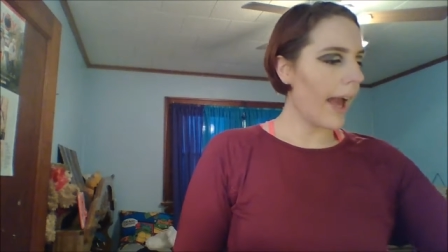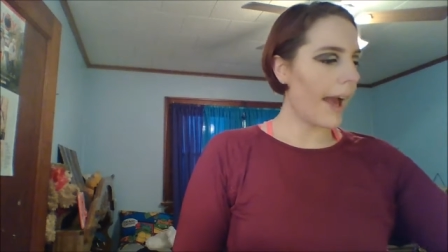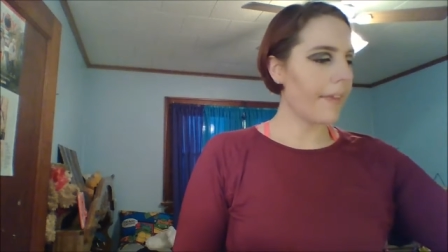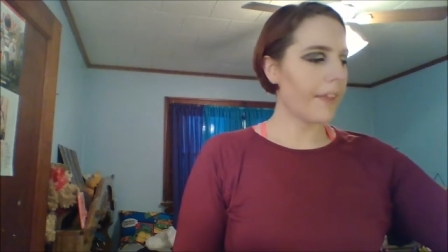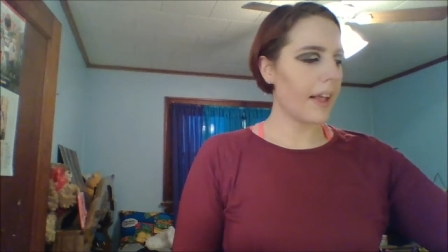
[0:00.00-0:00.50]

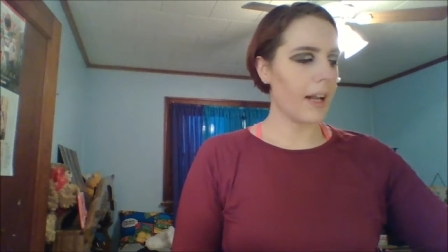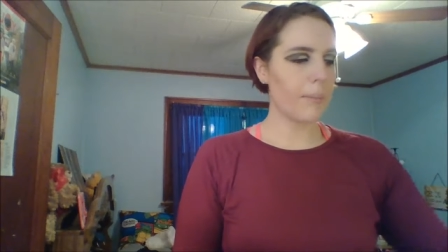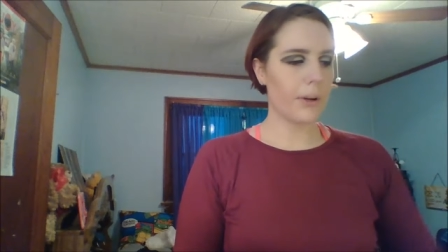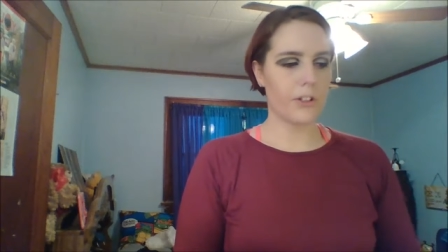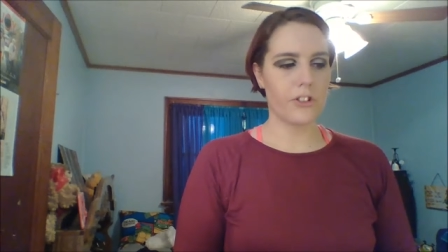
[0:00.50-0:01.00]
And then I
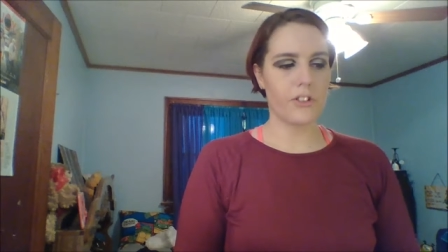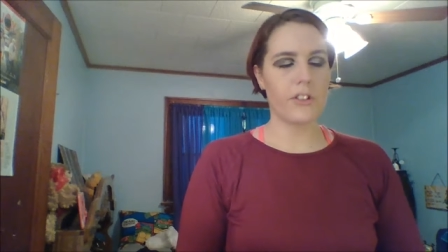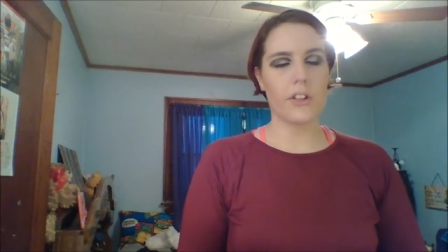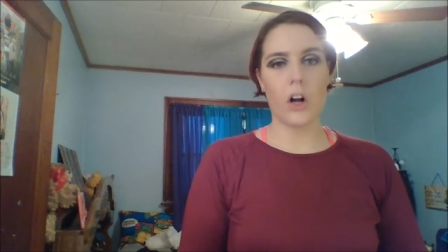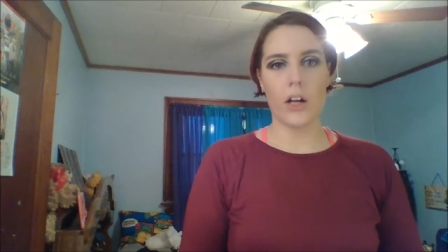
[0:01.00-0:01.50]
purchased
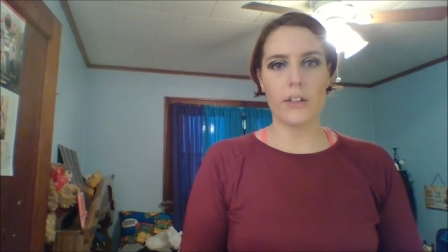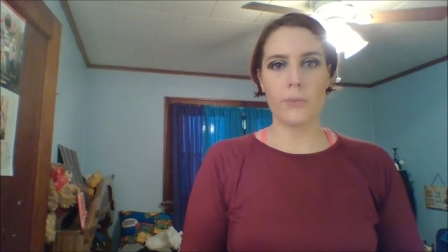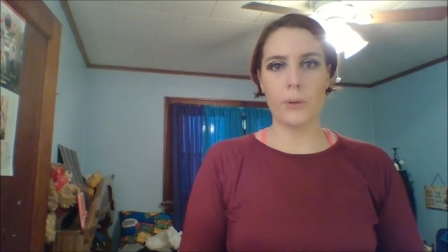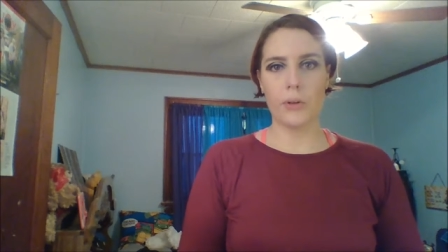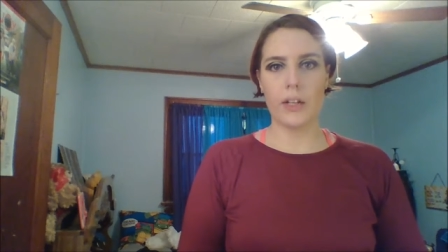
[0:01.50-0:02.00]
an
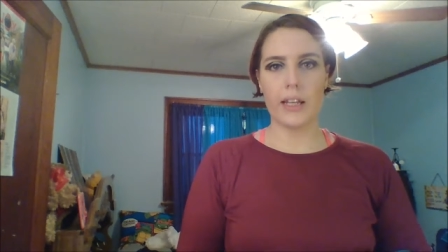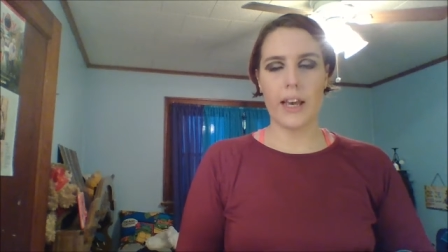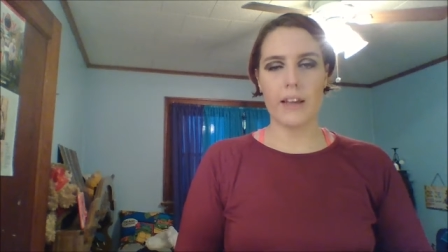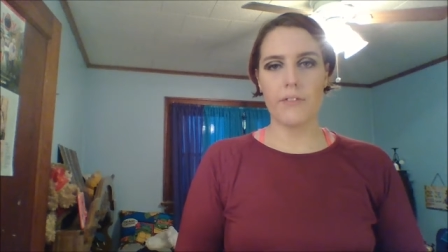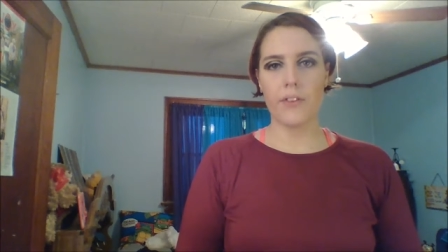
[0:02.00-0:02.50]
Honest Beauty
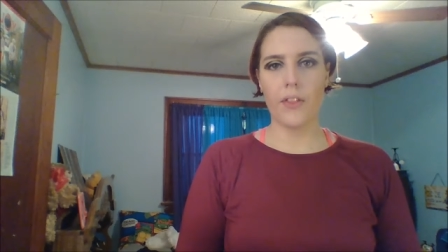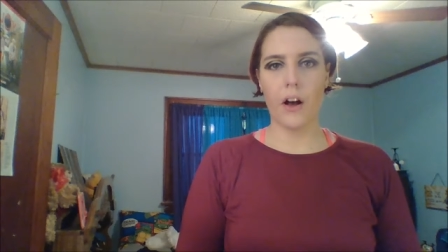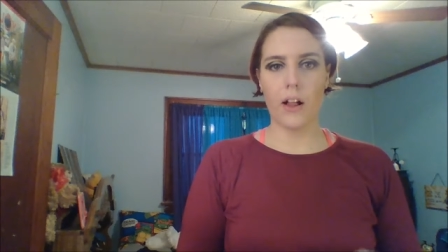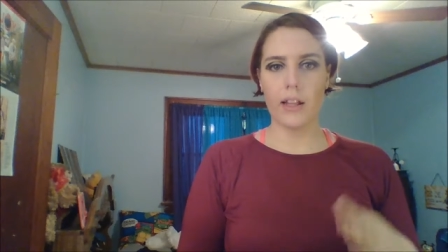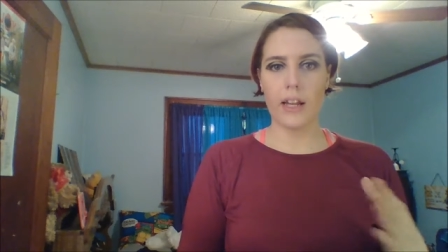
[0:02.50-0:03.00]
kit for the
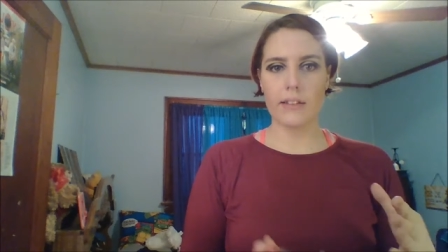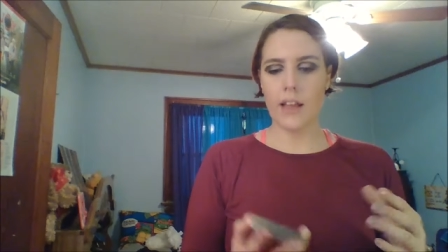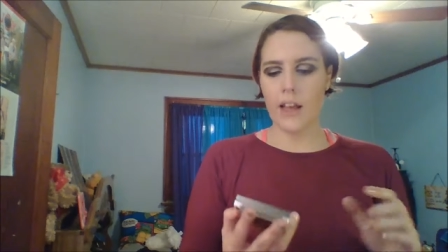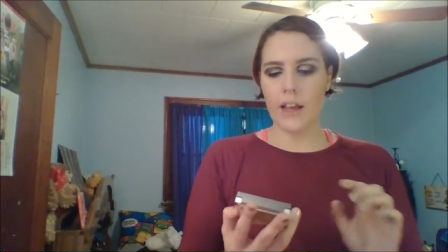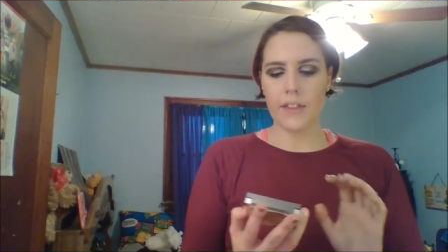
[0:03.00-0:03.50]
holidays.
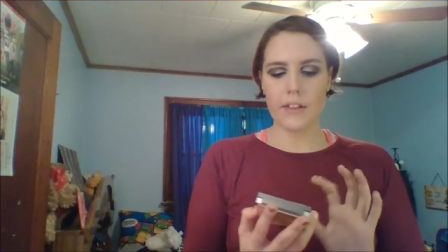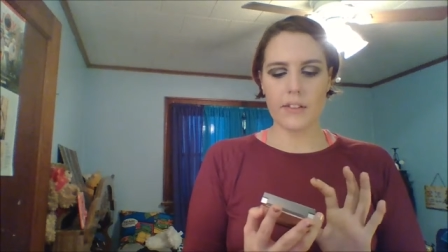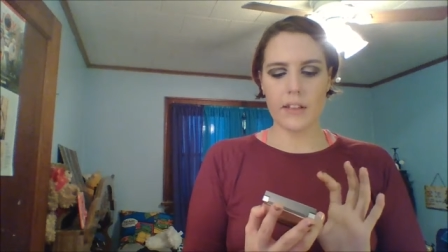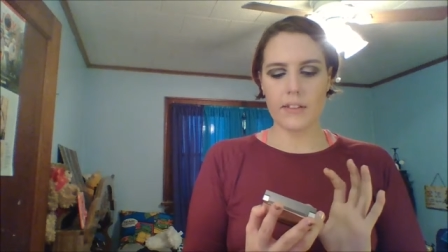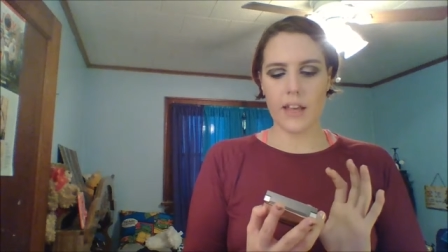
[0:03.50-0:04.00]
This
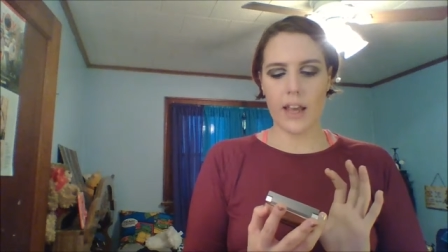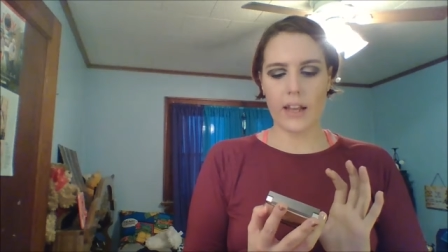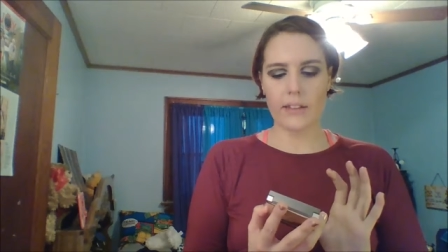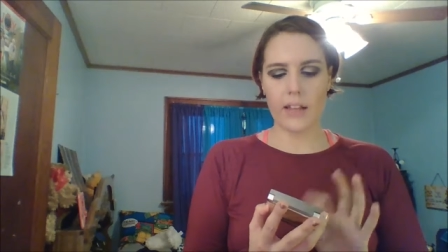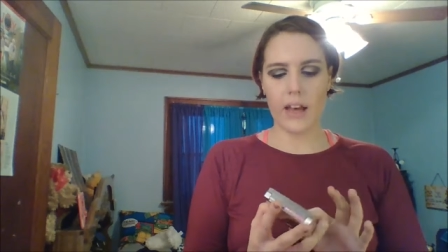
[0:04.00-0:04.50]
is
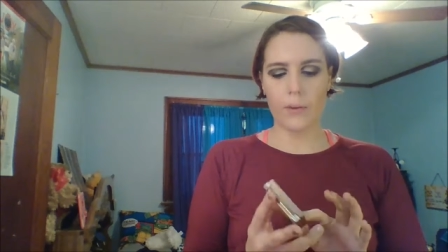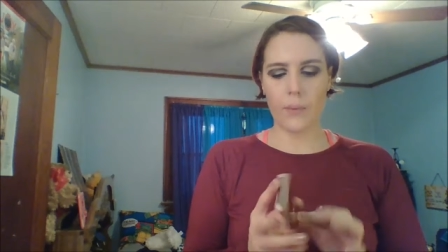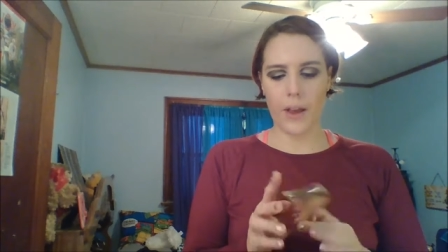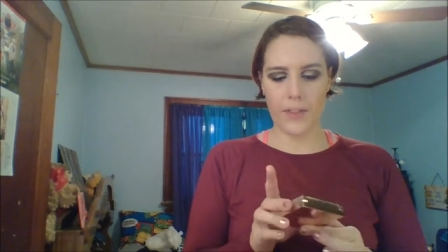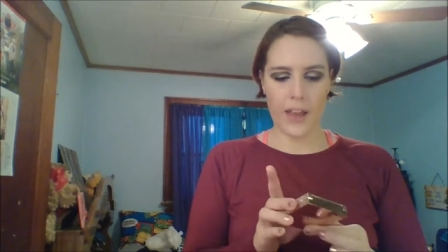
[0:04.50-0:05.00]
a set
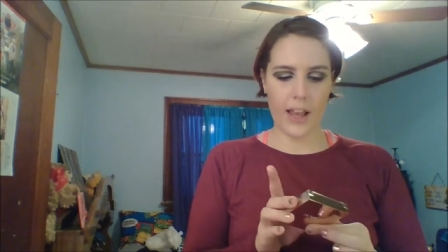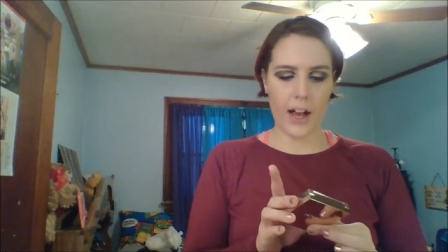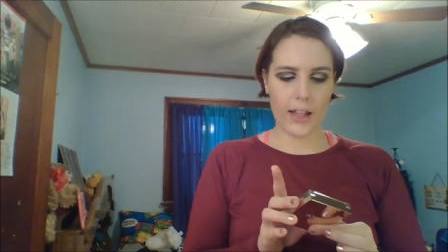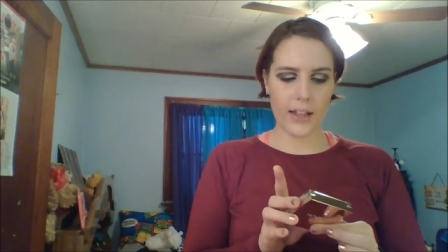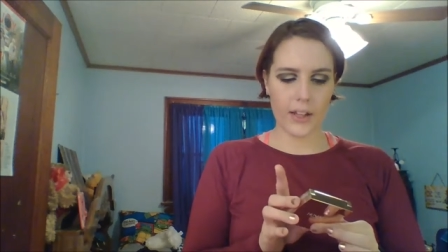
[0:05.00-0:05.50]
with a
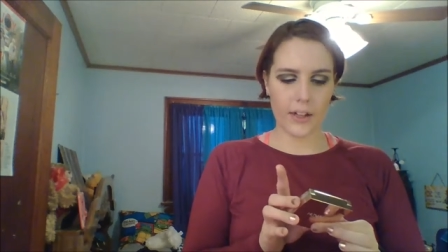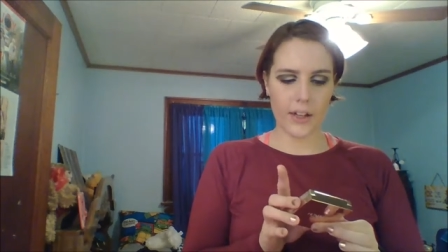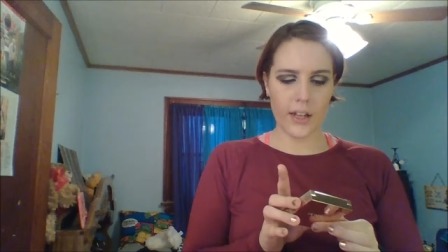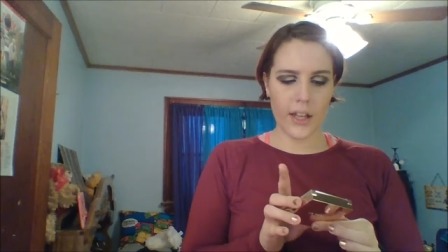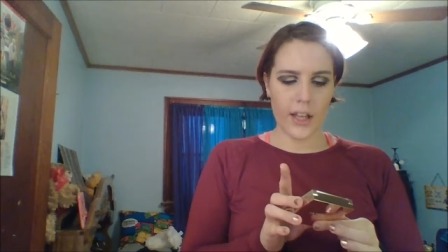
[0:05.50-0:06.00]

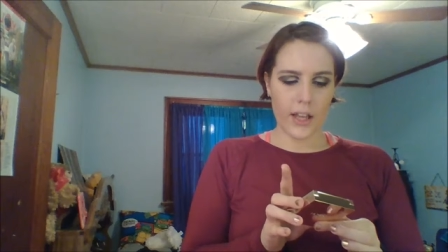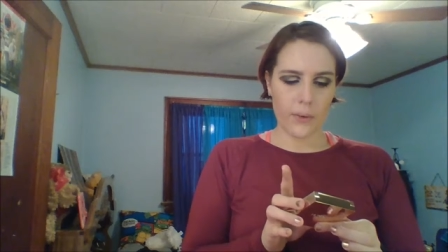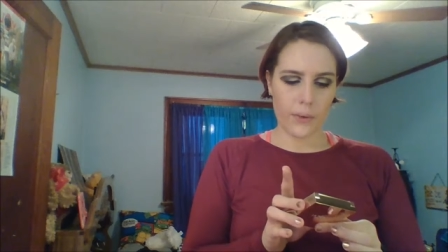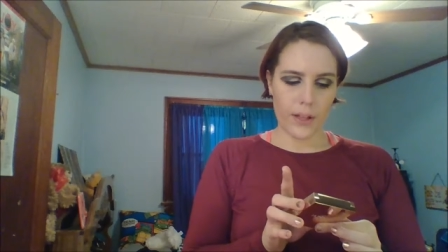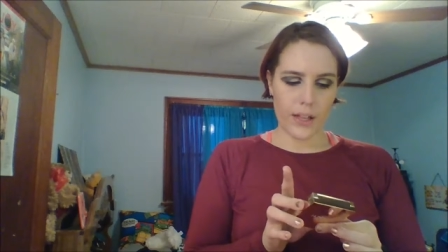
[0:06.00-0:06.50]
highlighter.
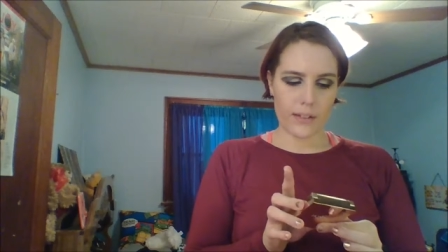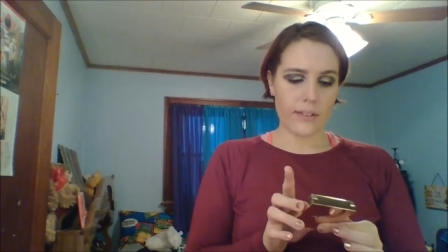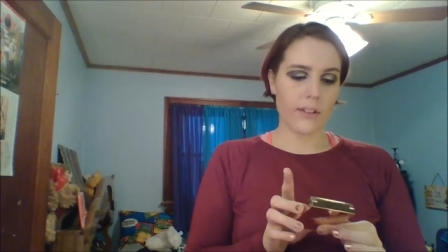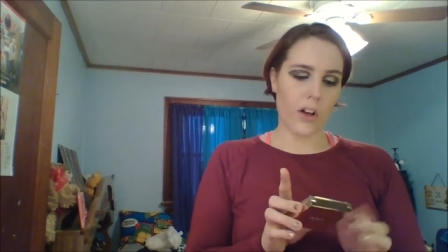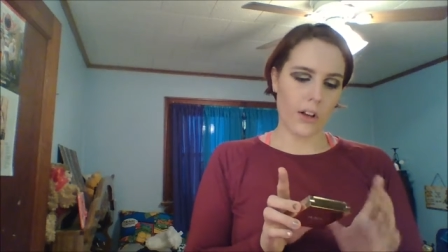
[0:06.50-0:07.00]

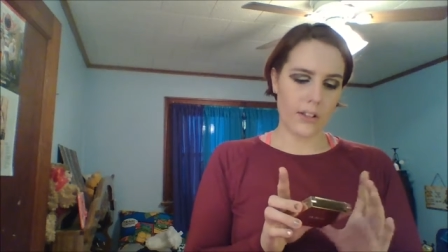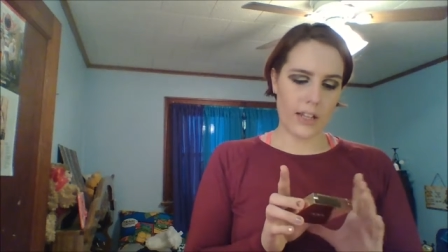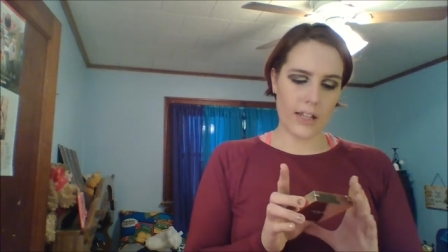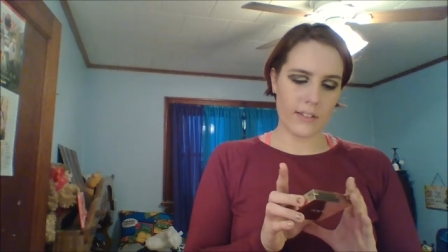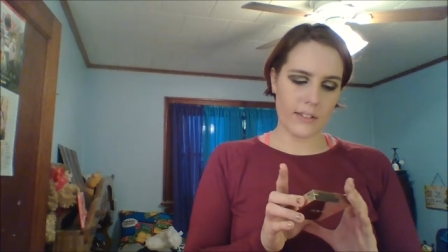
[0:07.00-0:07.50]
It's called
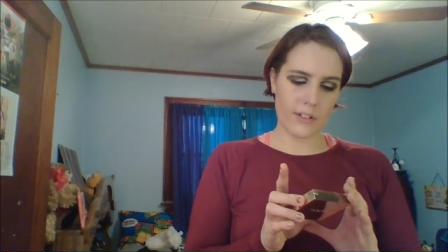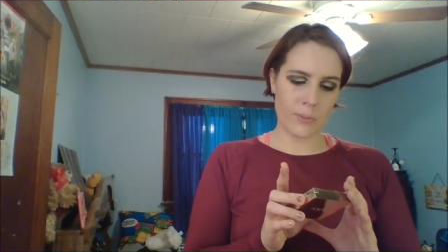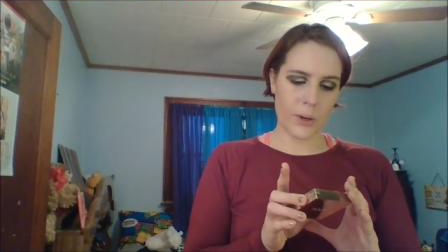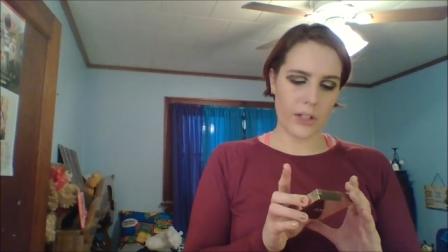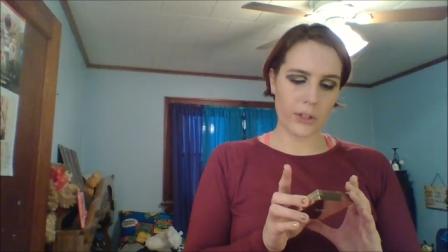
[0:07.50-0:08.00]
the Instant
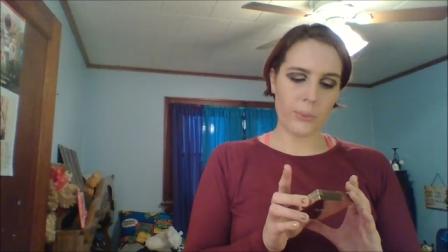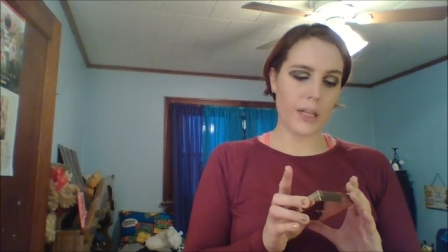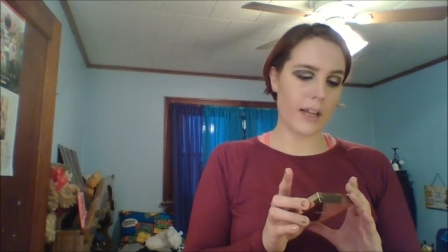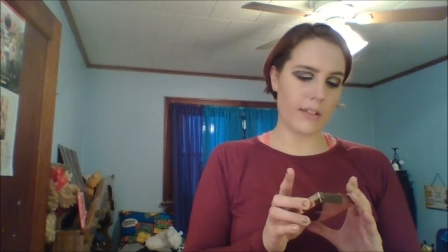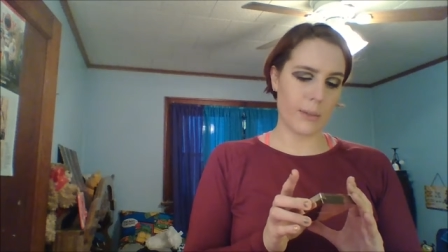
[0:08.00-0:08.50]
Spark
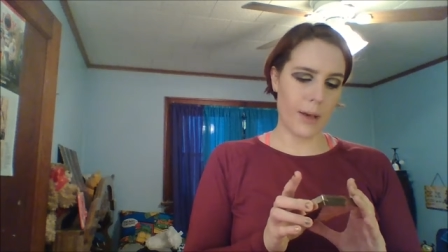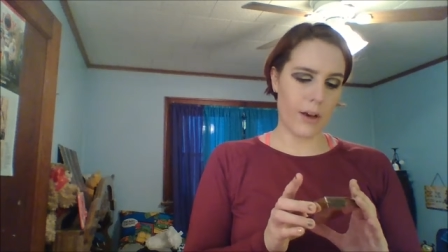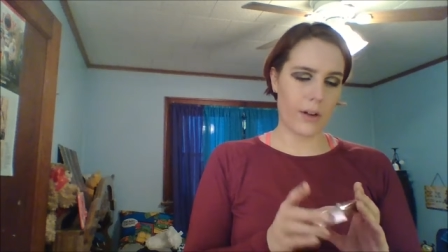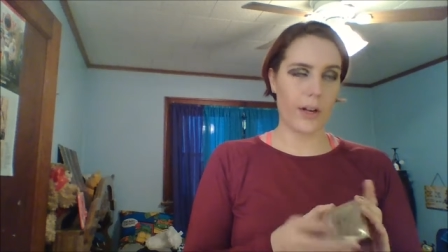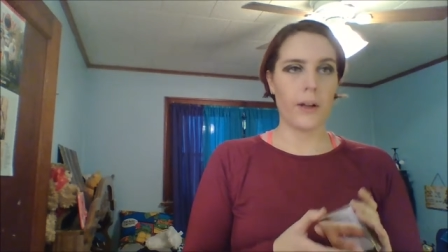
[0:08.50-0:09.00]
Luminizing
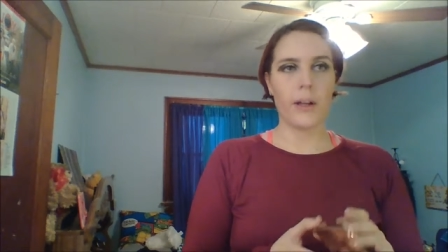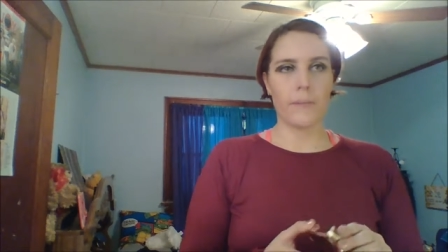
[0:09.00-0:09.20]
Powder.